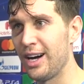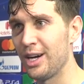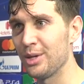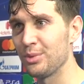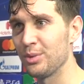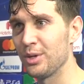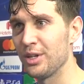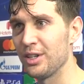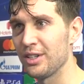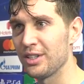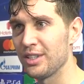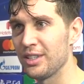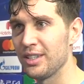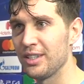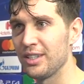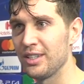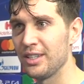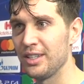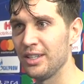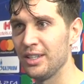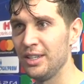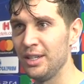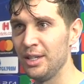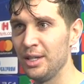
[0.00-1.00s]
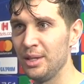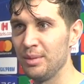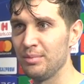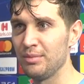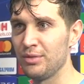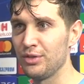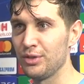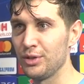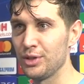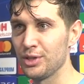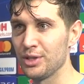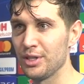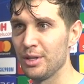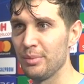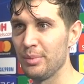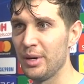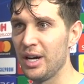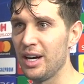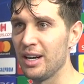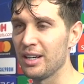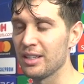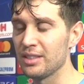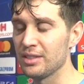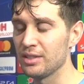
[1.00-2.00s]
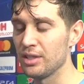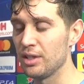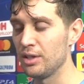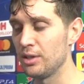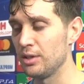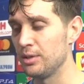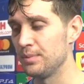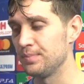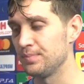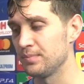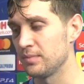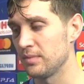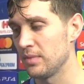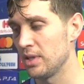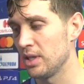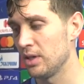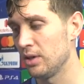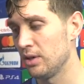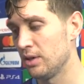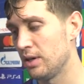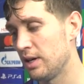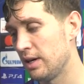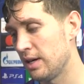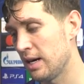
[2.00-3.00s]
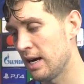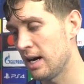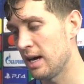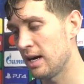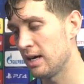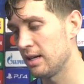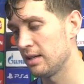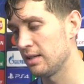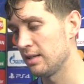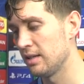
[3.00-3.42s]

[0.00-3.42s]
hard work um, for us at the back. So you know, I, I,